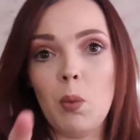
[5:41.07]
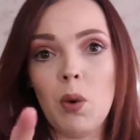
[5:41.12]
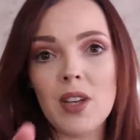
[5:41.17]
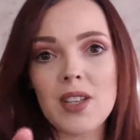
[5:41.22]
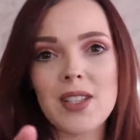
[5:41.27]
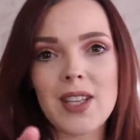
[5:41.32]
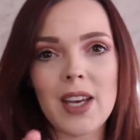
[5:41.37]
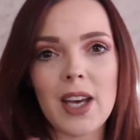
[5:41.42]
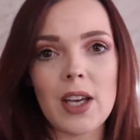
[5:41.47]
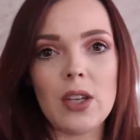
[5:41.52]

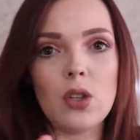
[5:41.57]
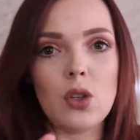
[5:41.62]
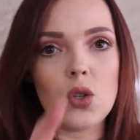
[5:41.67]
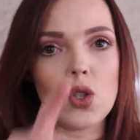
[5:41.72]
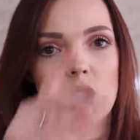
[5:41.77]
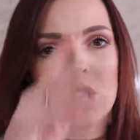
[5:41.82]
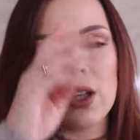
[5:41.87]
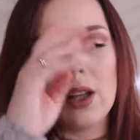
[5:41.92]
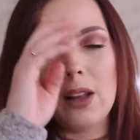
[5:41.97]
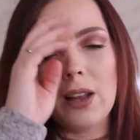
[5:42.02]
will say I
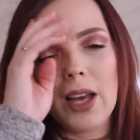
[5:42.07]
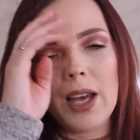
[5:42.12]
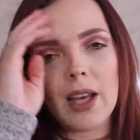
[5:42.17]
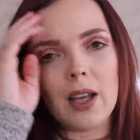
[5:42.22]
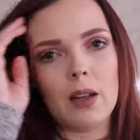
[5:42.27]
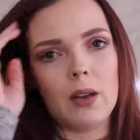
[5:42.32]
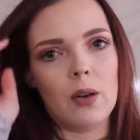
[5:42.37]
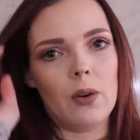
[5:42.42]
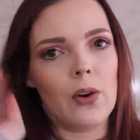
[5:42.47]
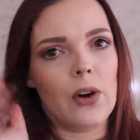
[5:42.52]
usually
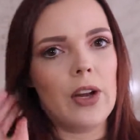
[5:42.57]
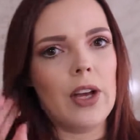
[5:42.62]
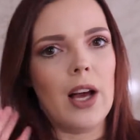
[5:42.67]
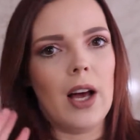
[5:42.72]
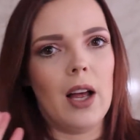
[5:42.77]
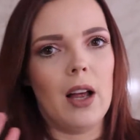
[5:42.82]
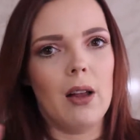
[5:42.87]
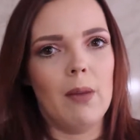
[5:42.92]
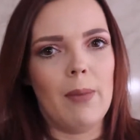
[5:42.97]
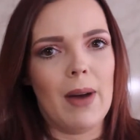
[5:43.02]
like
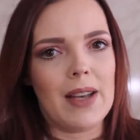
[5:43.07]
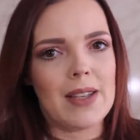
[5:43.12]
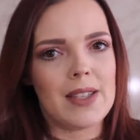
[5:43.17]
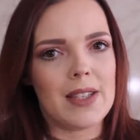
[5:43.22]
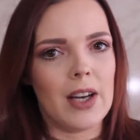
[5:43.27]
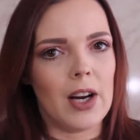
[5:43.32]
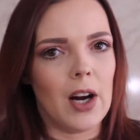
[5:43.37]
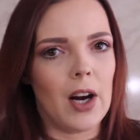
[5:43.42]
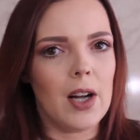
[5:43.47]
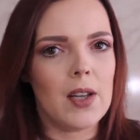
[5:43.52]
L'Oreal
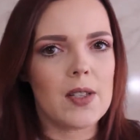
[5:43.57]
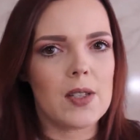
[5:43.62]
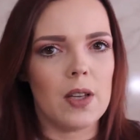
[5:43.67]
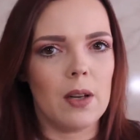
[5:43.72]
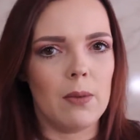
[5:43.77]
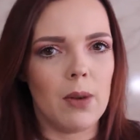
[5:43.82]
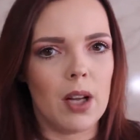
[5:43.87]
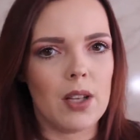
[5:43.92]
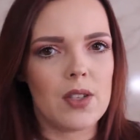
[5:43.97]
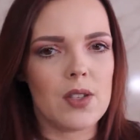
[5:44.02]
mascara, so
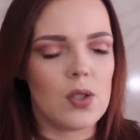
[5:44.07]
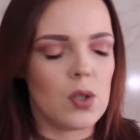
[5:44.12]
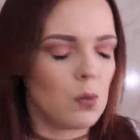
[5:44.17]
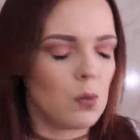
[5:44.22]
I'm not